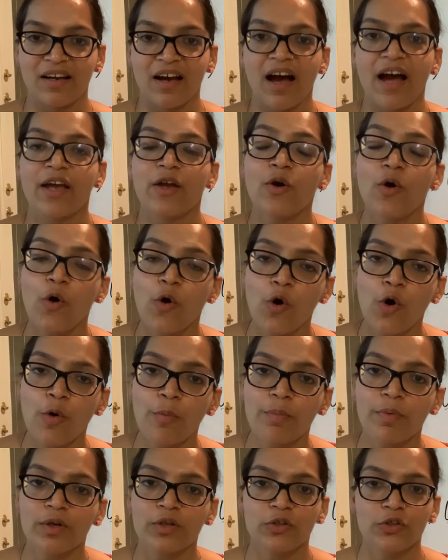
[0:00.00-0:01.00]
I
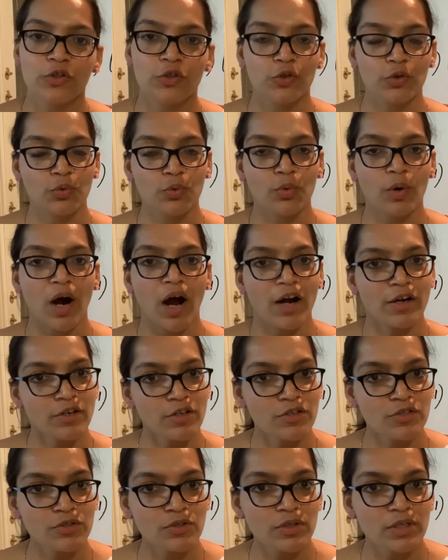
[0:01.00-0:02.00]
hope you
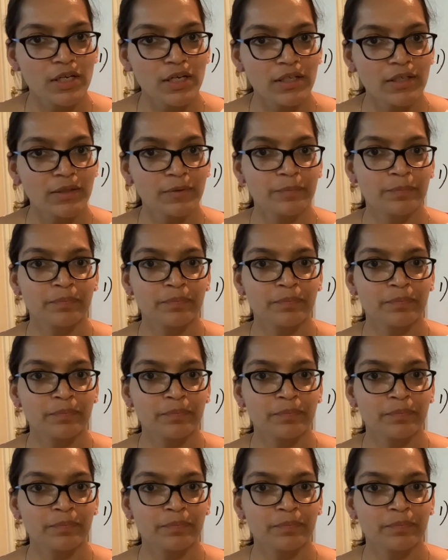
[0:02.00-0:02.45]
understood it.